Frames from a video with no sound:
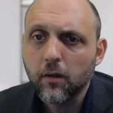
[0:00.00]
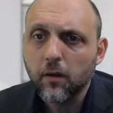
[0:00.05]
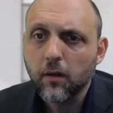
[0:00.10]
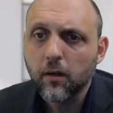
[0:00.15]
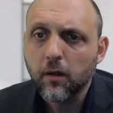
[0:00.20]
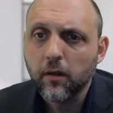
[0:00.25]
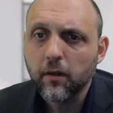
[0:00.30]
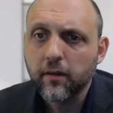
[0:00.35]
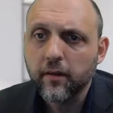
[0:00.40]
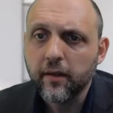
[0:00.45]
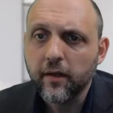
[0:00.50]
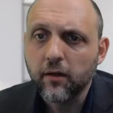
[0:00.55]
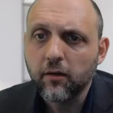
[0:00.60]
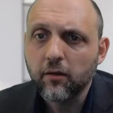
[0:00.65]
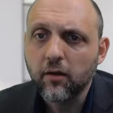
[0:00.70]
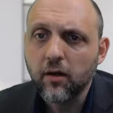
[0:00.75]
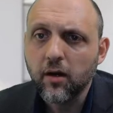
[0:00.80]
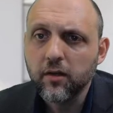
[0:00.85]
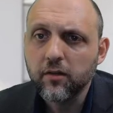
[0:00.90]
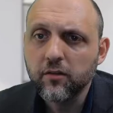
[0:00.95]
that are
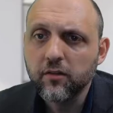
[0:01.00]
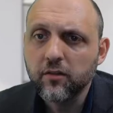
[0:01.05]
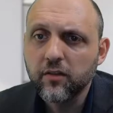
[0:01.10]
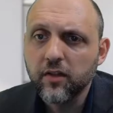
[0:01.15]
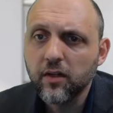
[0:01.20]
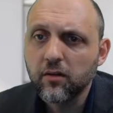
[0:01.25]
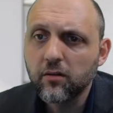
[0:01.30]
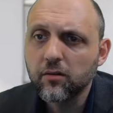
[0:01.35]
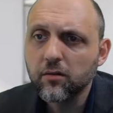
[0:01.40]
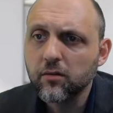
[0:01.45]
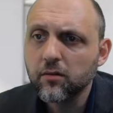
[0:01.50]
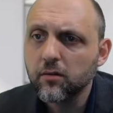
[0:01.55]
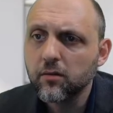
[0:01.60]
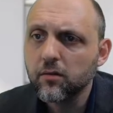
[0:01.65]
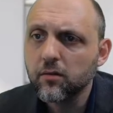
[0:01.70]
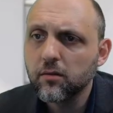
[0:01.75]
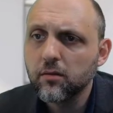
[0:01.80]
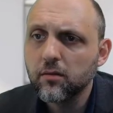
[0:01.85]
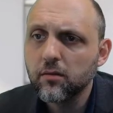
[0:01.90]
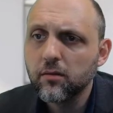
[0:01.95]
non-sterile,